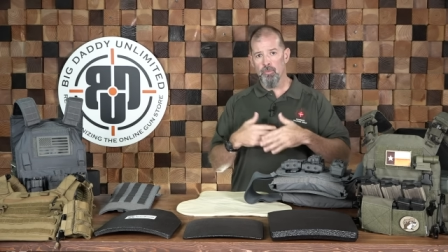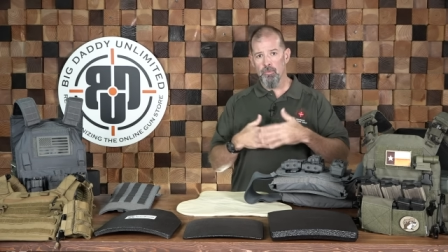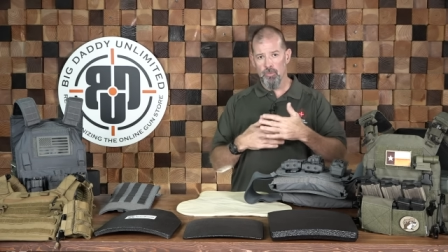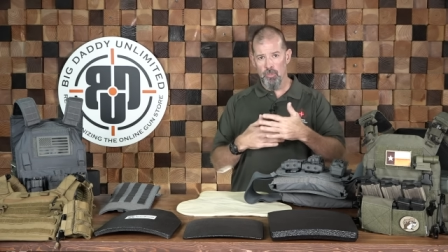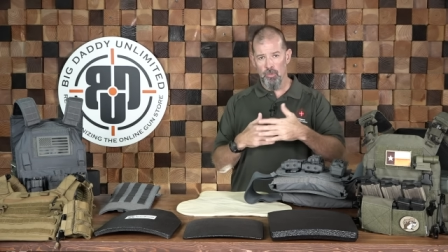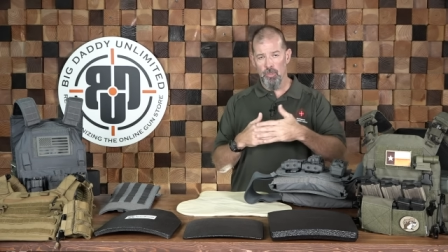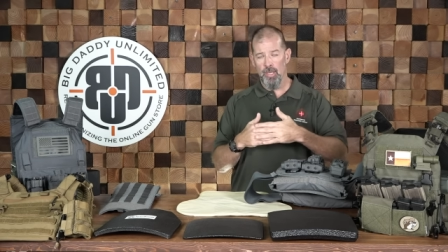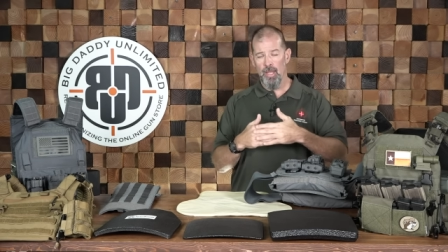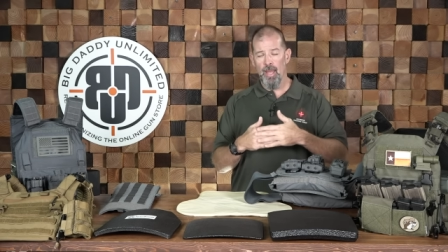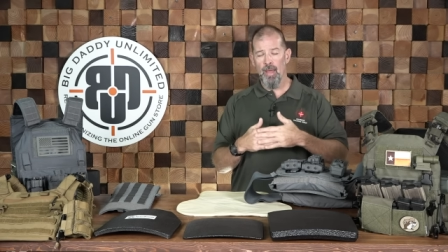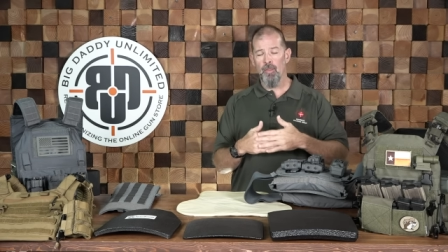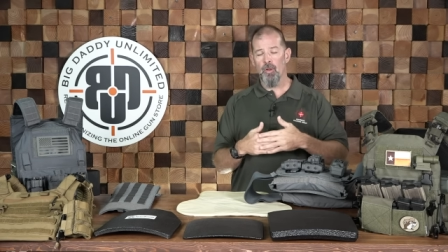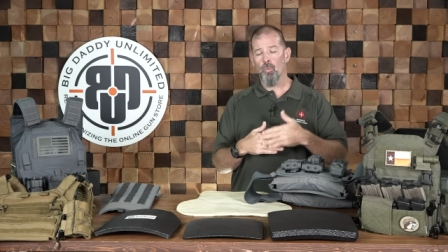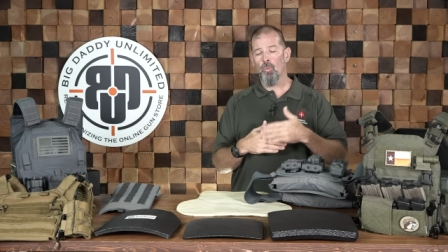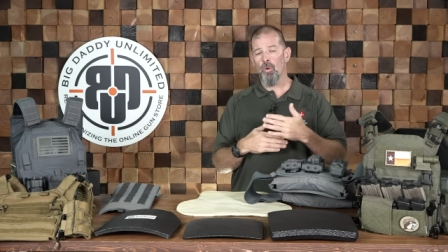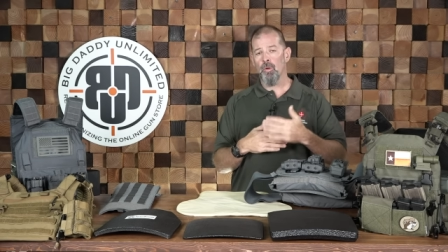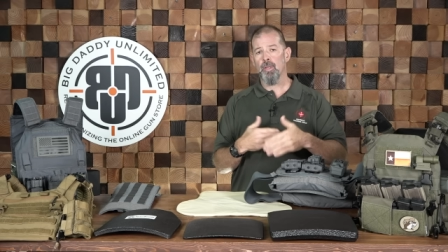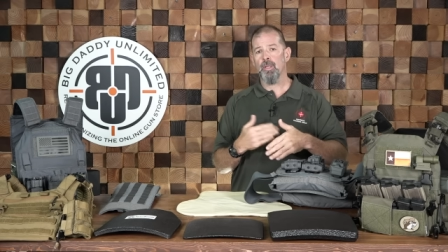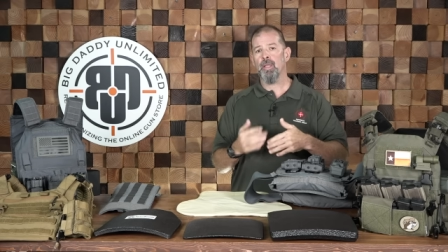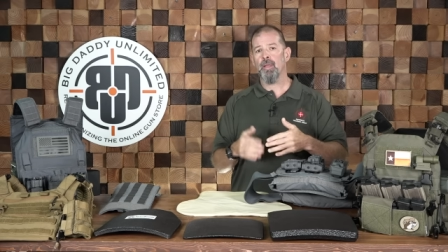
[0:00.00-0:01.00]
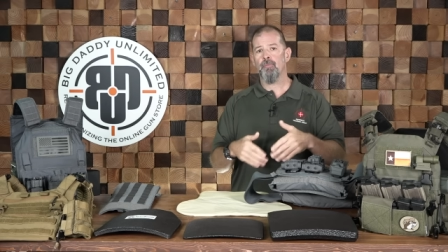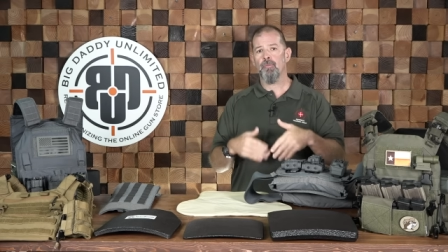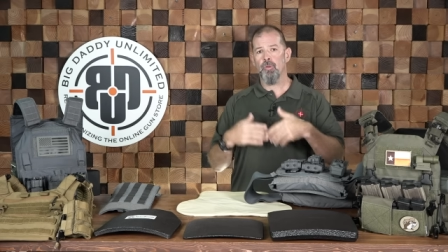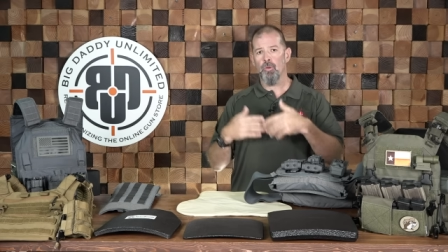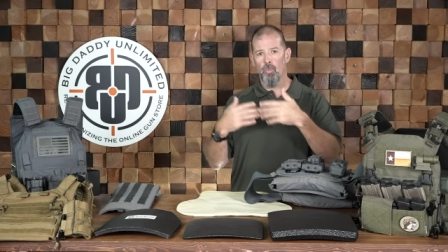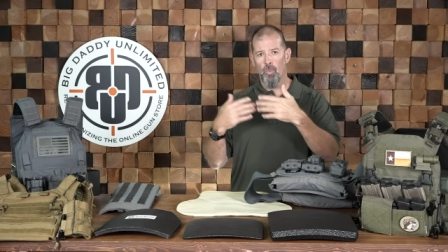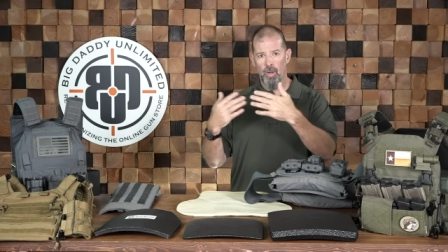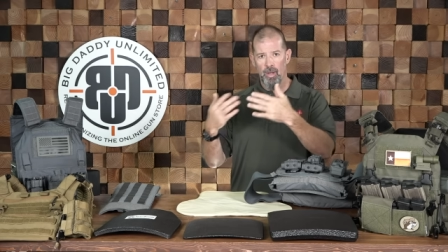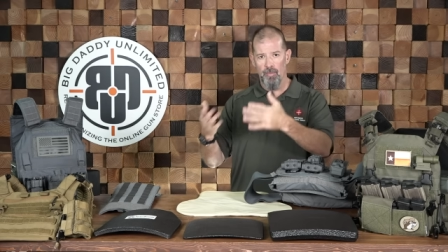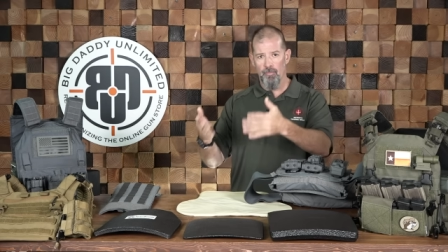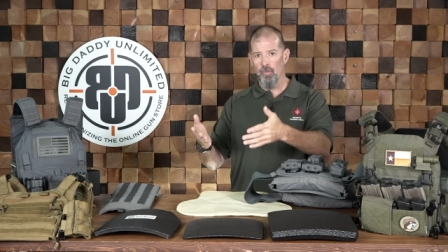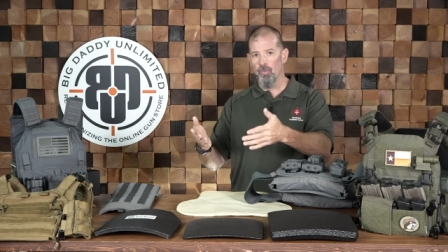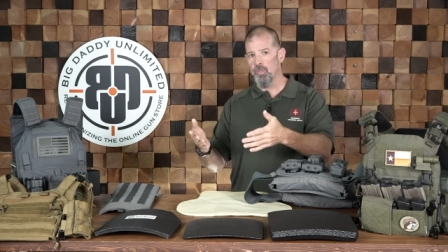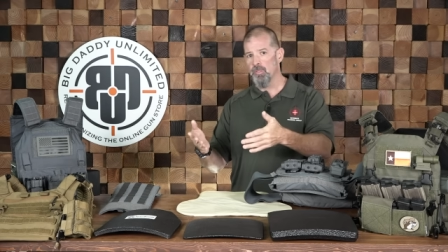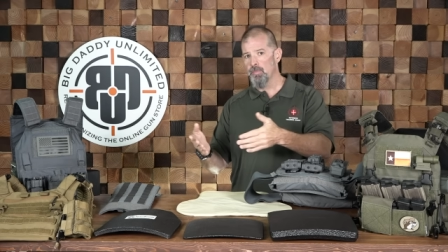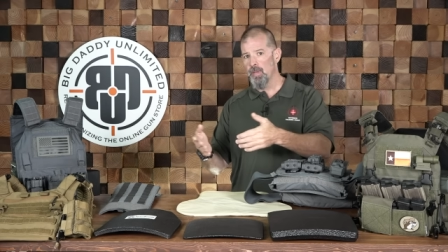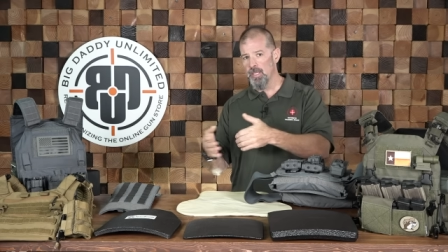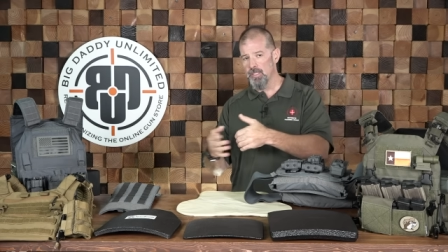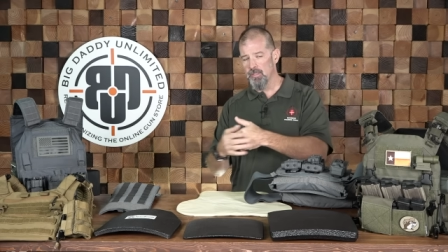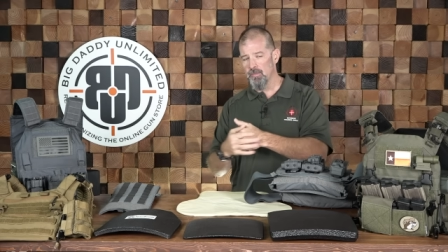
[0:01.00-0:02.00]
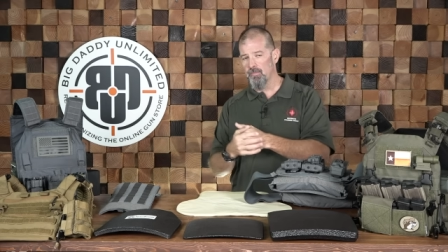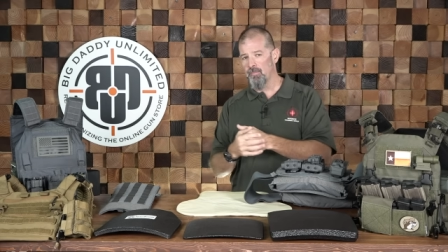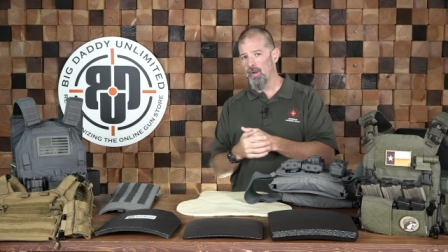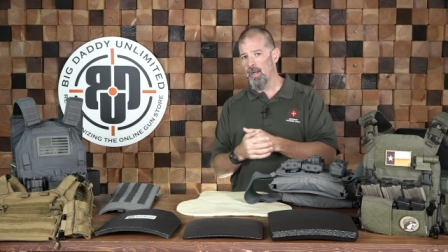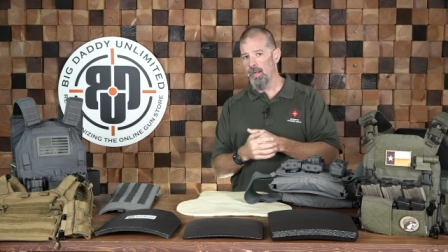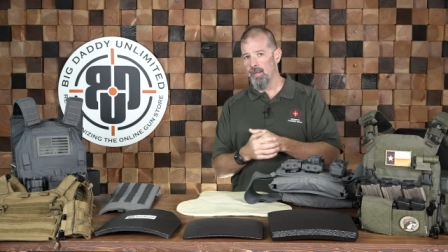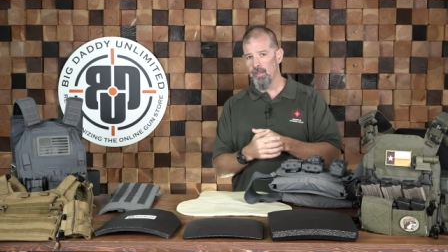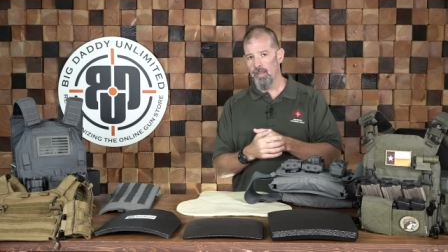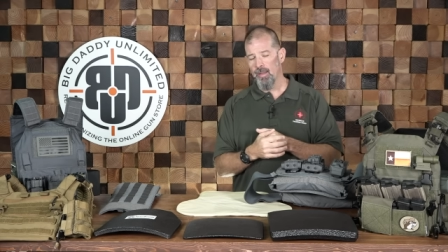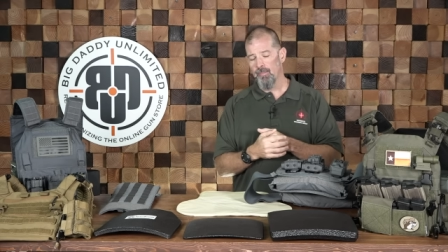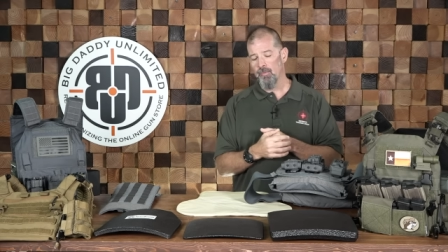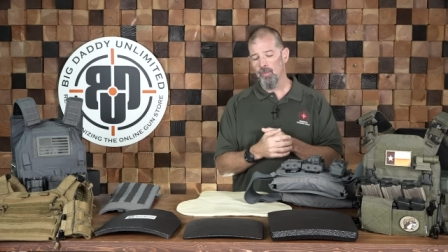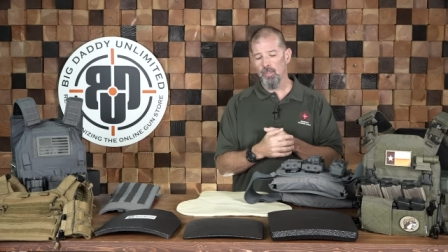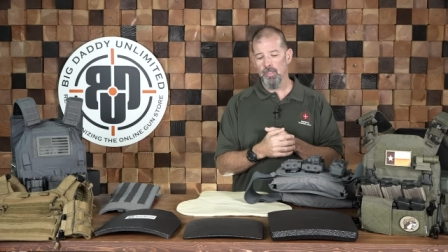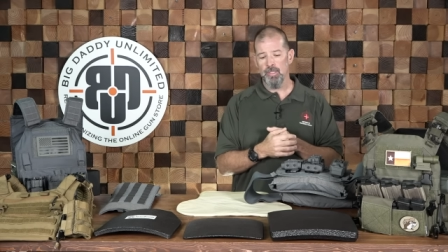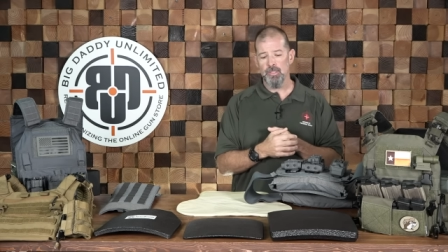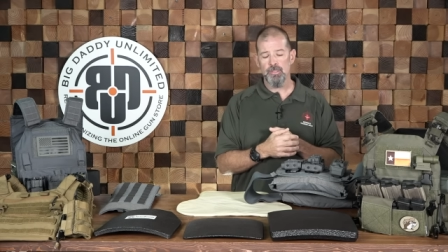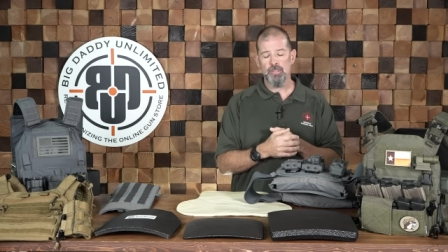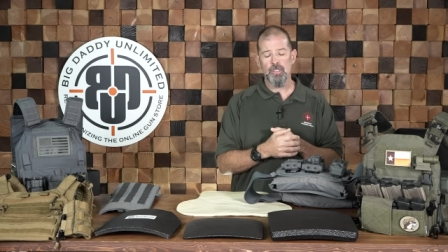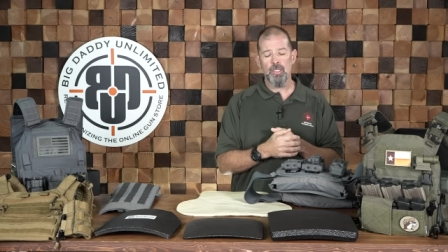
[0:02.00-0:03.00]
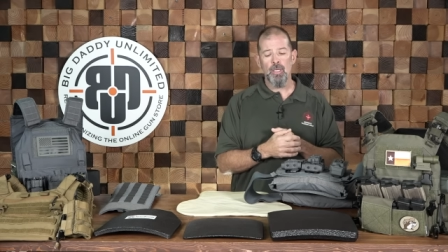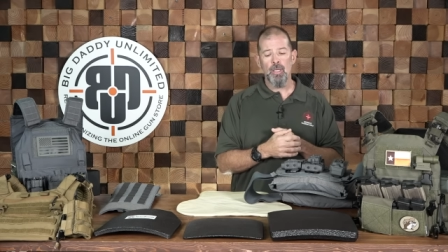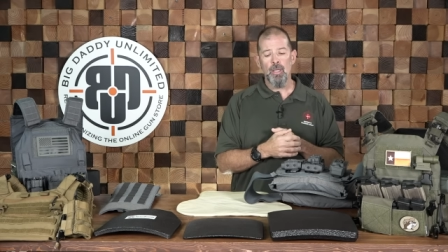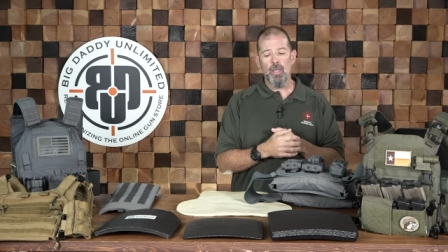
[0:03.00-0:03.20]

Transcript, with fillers: two together, will give you whatever the specified level is.